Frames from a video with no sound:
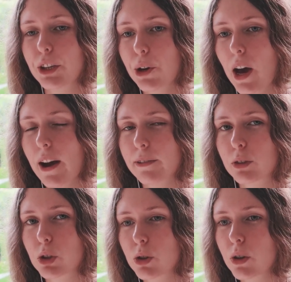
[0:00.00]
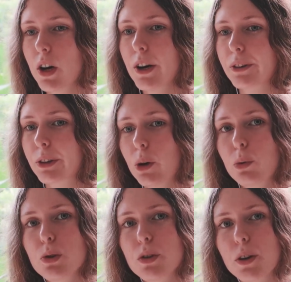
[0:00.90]
You have to
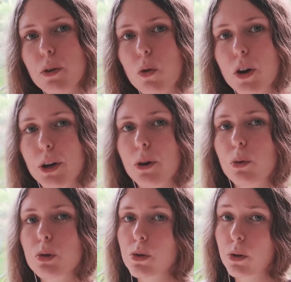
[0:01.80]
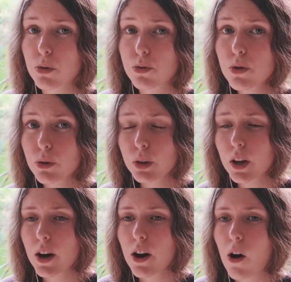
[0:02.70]
go to the core, go to the root
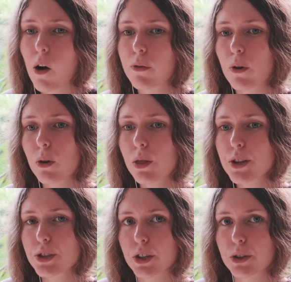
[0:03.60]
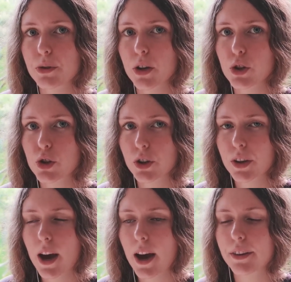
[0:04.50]
of all the situation
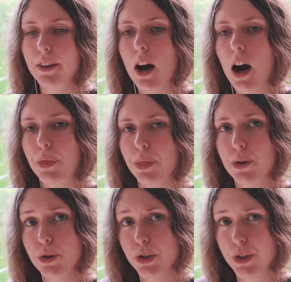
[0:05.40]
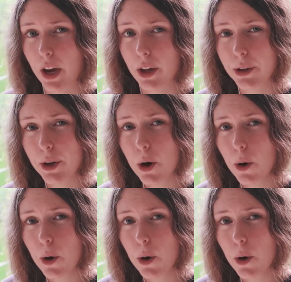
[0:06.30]
and understand